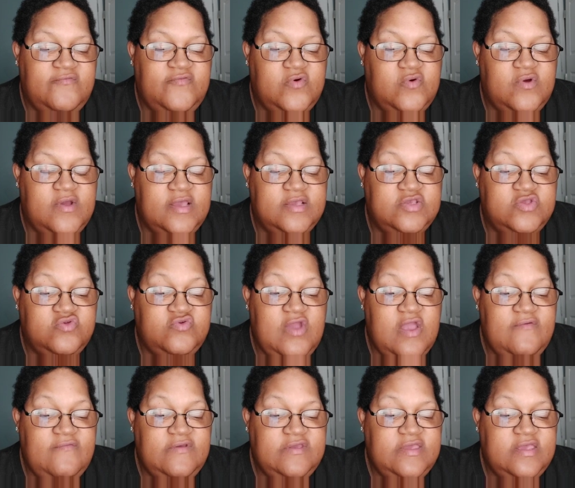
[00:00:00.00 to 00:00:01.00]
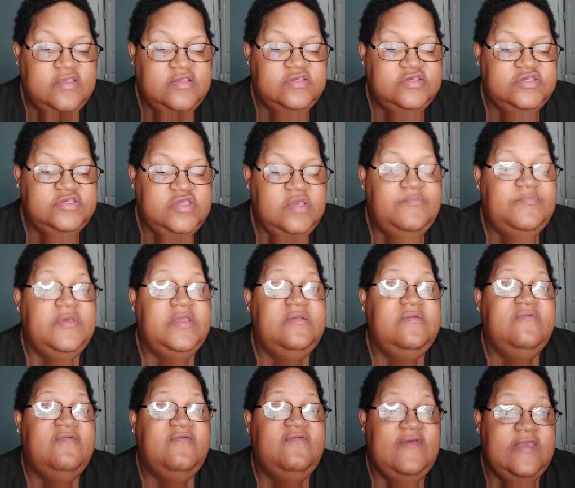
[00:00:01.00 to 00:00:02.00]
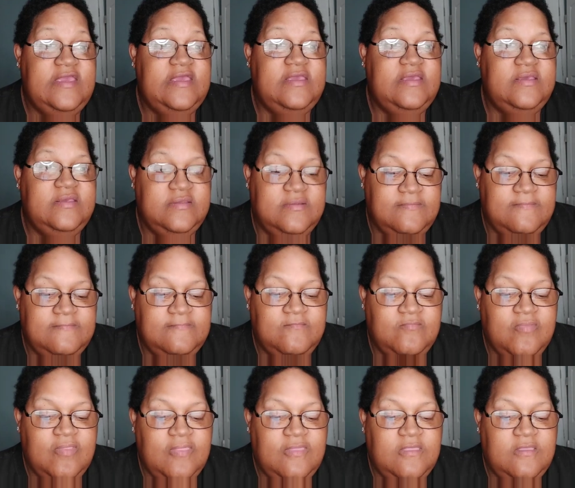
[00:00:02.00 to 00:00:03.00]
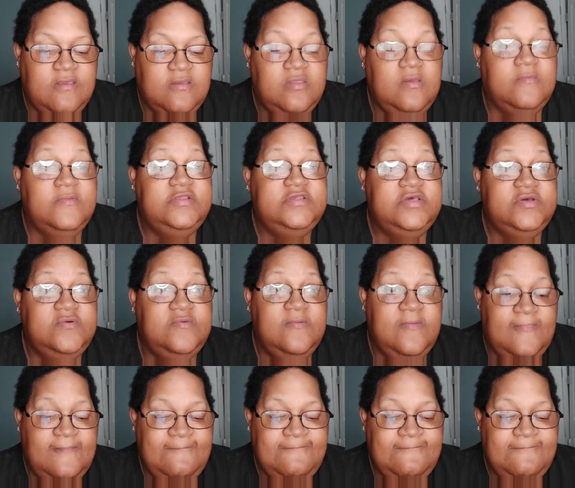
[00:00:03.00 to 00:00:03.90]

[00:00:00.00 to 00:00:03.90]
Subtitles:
for extravagant shipping fees. Number 2,